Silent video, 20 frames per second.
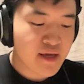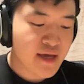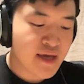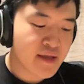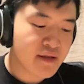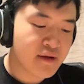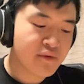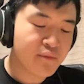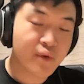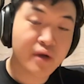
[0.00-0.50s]

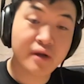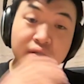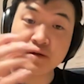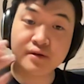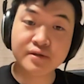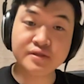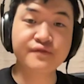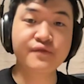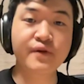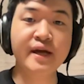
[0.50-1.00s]
And one of
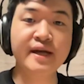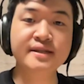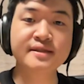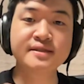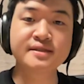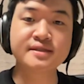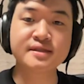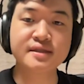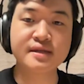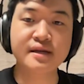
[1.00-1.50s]
those
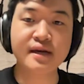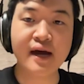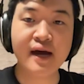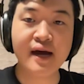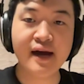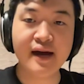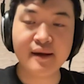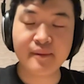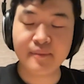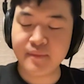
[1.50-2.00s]
friends
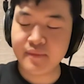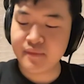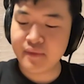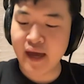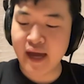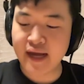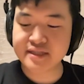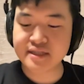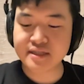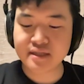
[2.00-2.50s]

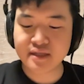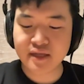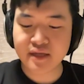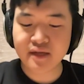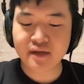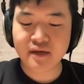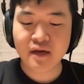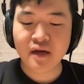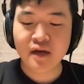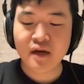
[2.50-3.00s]

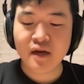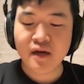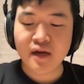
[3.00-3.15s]
actually